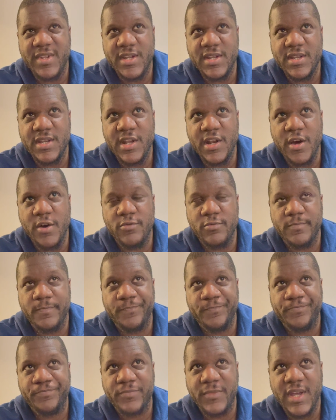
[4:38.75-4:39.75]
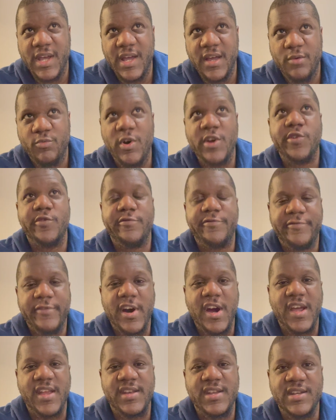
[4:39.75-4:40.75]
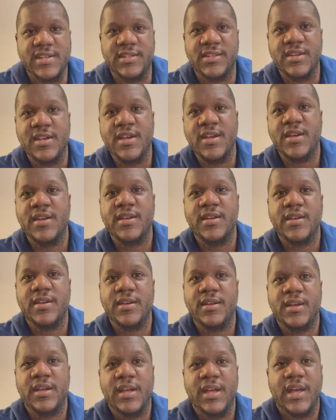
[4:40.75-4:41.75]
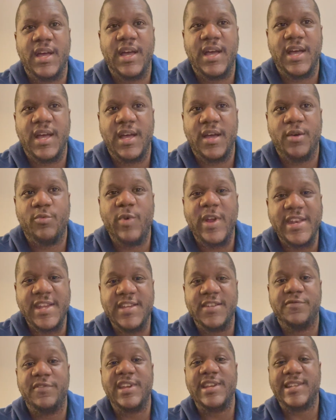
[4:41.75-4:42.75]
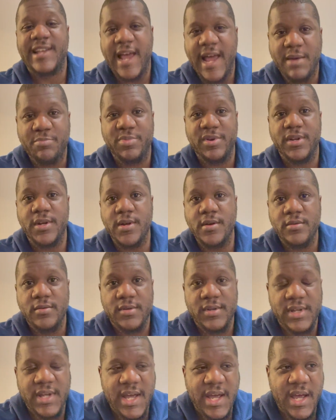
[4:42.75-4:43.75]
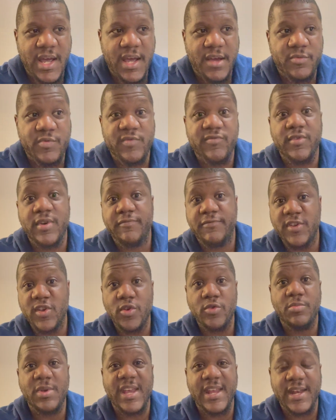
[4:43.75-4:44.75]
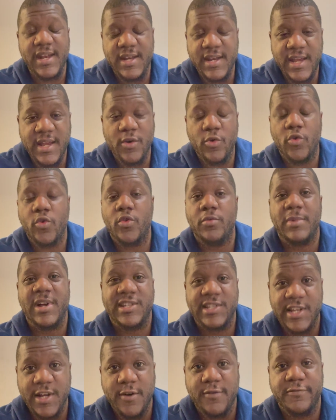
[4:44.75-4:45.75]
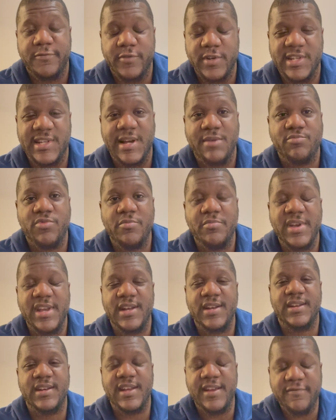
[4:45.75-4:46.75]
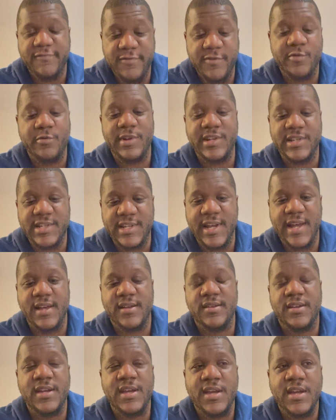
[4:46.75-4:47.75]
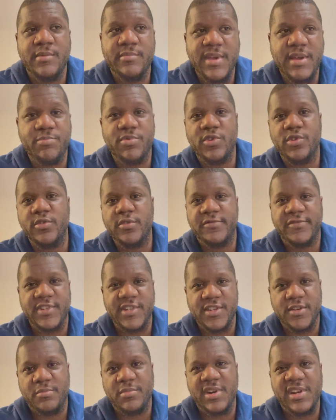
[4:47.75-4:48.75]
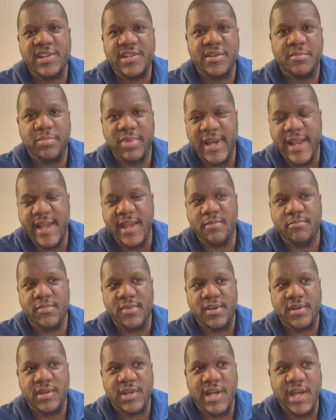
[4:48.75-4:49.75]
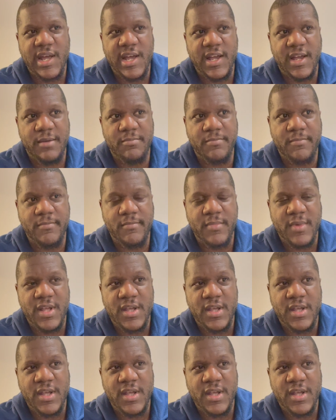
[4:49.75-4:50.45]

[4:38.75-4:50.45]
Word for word: you know uh, what you'll find is uh, when these things happen, uh, with you being an, or myself, for example, being an influencer, people look for somebody to blame um,